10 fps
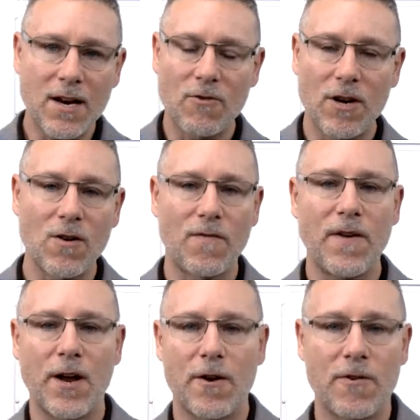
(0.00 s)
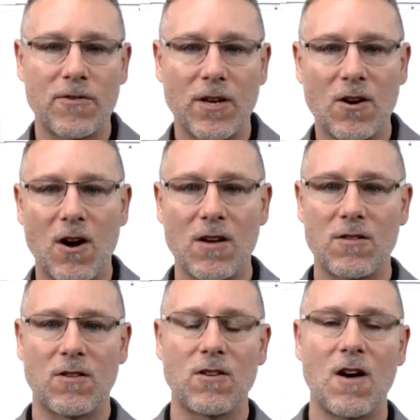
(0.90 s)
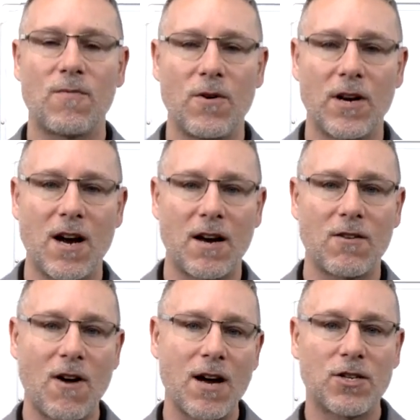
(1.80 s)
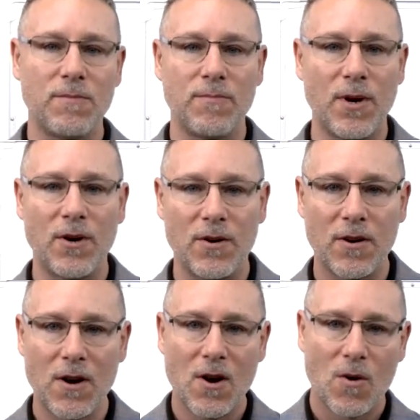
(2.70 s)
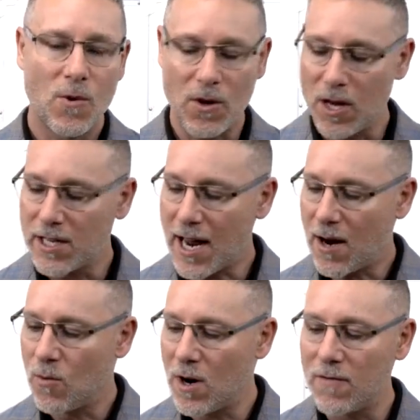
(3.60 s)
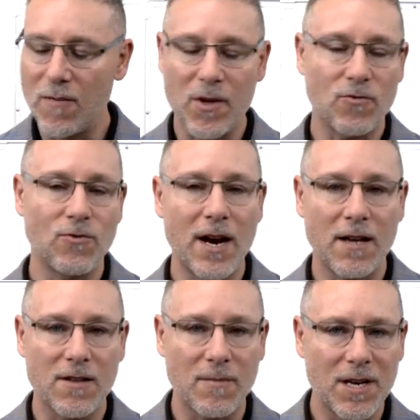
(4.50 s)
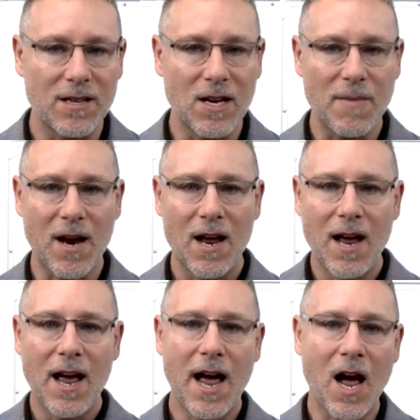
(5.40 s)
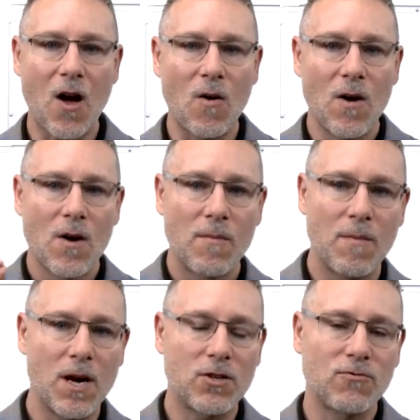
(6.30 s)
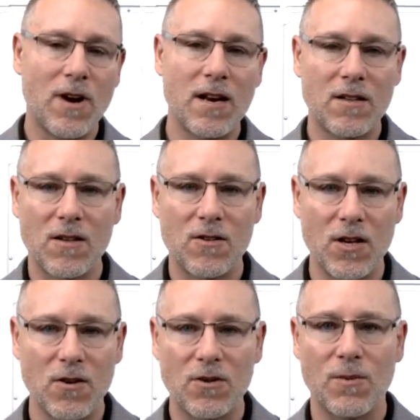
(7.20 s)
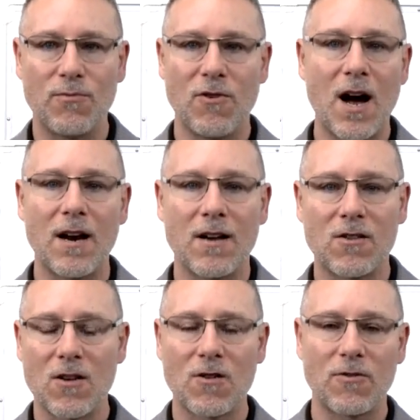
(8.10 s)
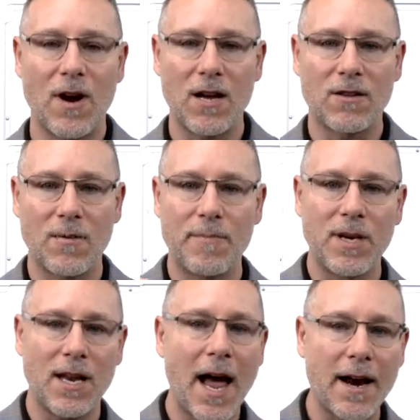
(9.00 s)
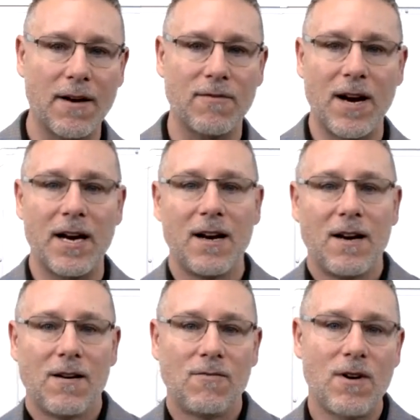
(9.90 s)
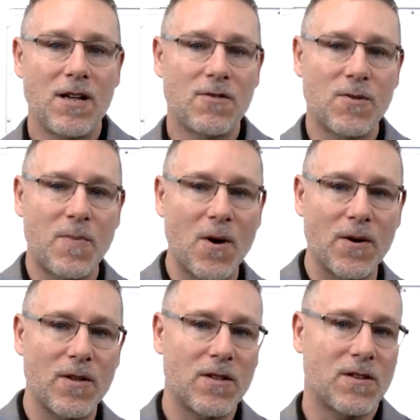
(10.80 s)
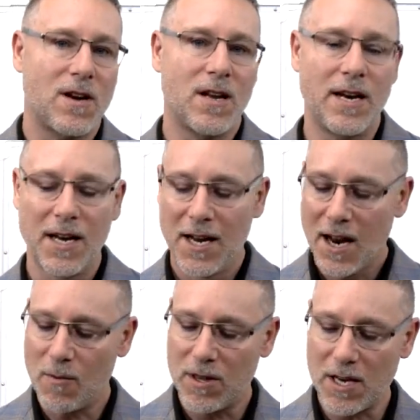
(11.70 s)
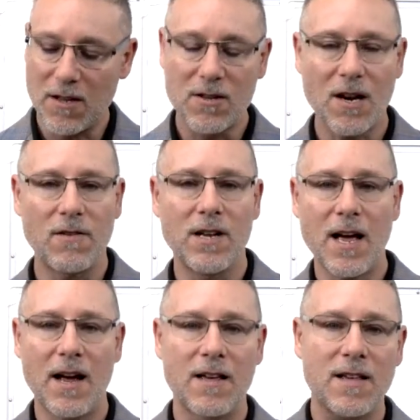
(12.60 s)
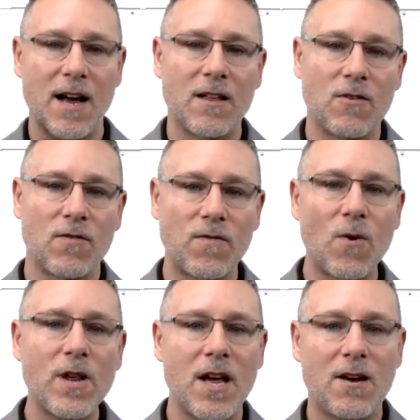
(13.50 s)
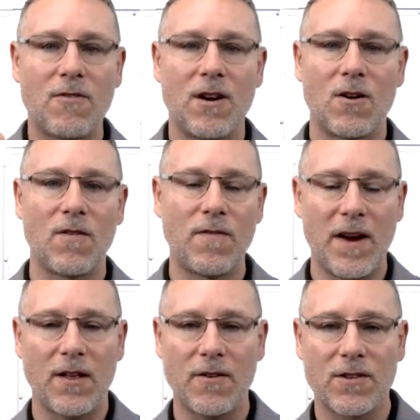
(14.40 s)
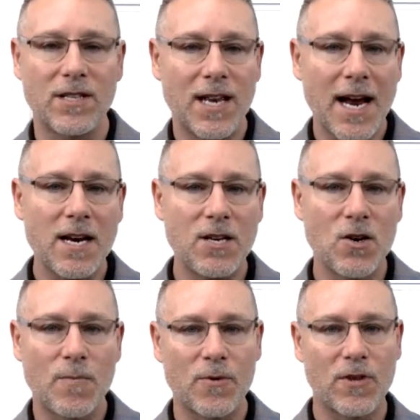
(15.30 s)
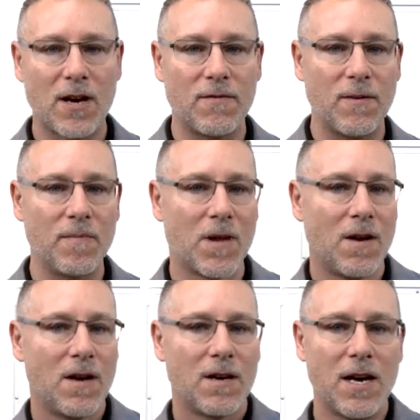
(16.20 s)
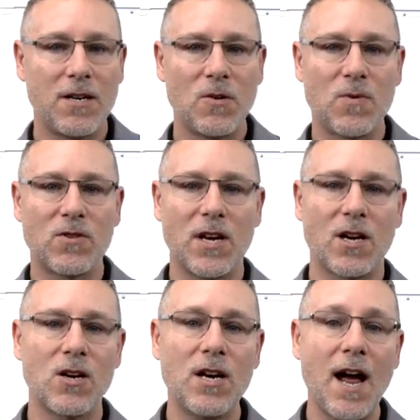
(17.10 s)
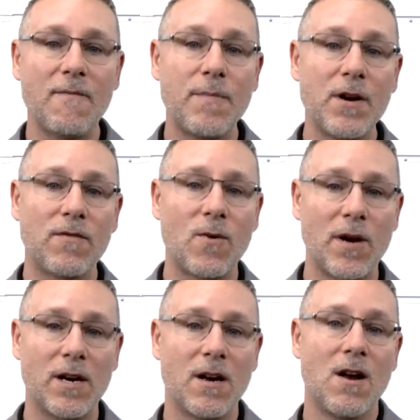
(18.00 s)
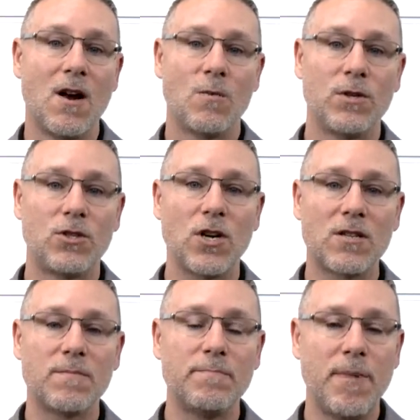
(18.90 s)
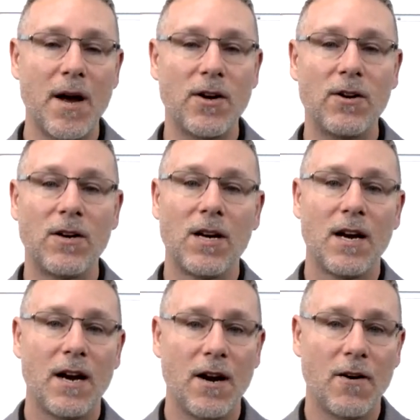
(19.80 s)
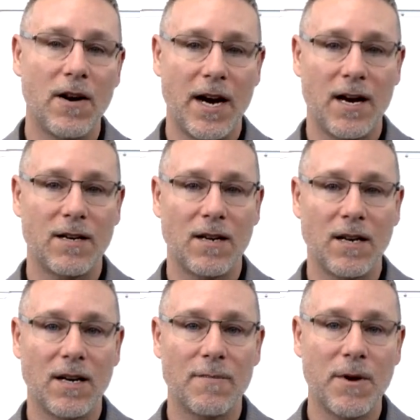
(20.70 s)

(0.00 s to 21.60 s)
critical failures that caused this software to kind of crash and burn were looked at. One of them is Redis. I mean, think about how much Redis is used in products throughout the planet, right? And Redis was part of this study. And what they discovered is out of those 48 critical failures, 92% of them, 92% could have been avoided with just better error handling.